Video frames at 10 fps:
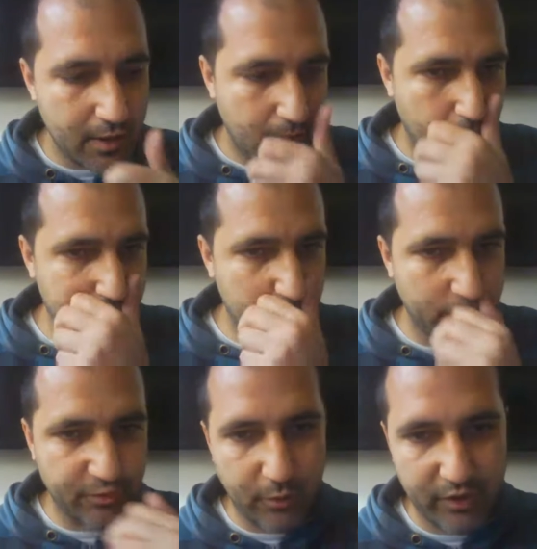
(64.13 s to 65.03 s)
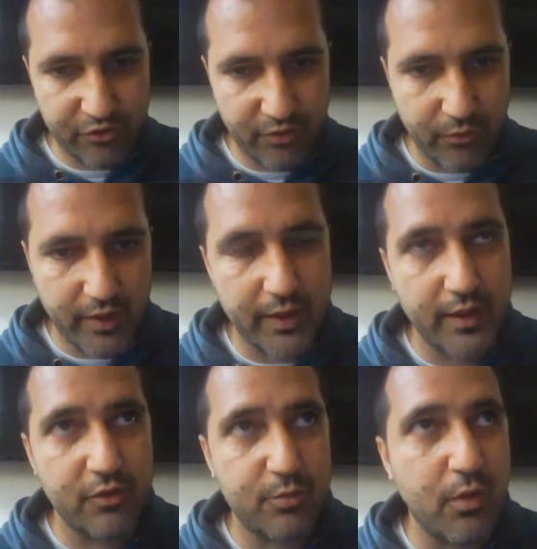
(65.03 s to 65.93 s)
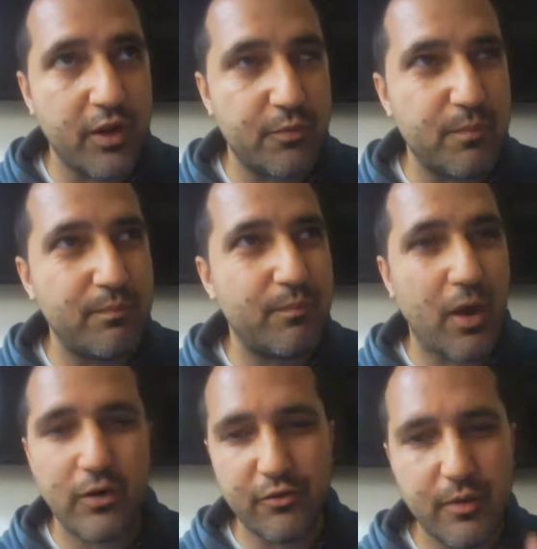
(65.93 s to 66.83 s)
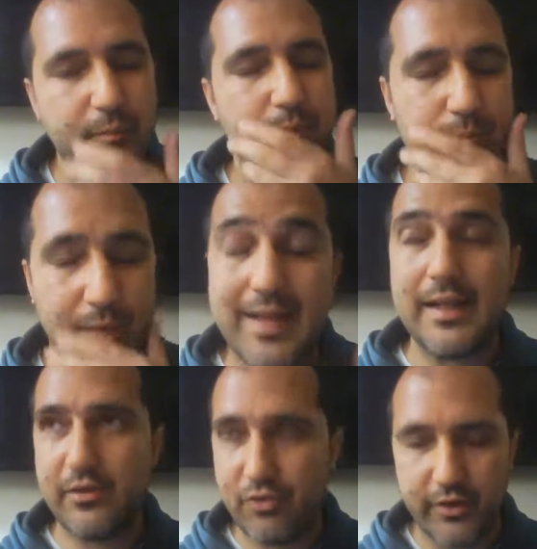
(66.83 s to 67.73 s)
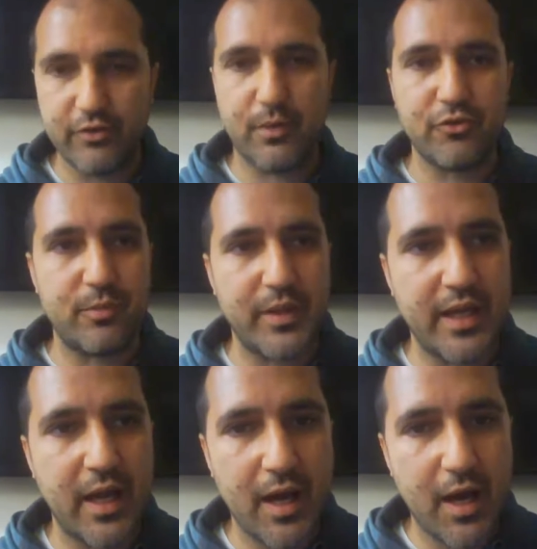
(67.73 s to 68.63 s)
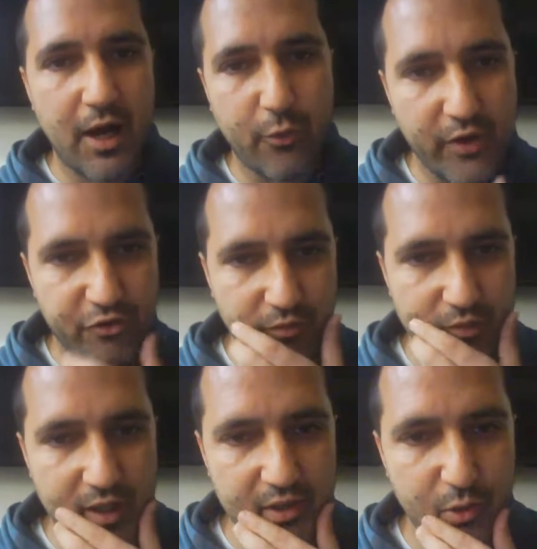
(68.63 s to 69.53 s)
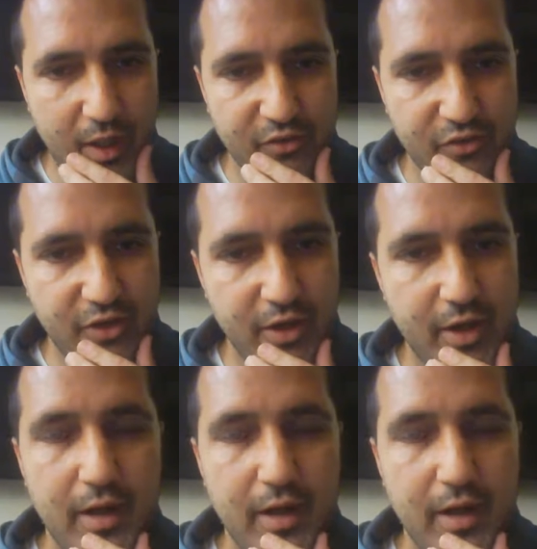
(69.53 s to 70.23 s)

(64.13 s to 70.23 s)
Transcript: I want to ask a question, really. It's mainly supposed to be a question, really, to ask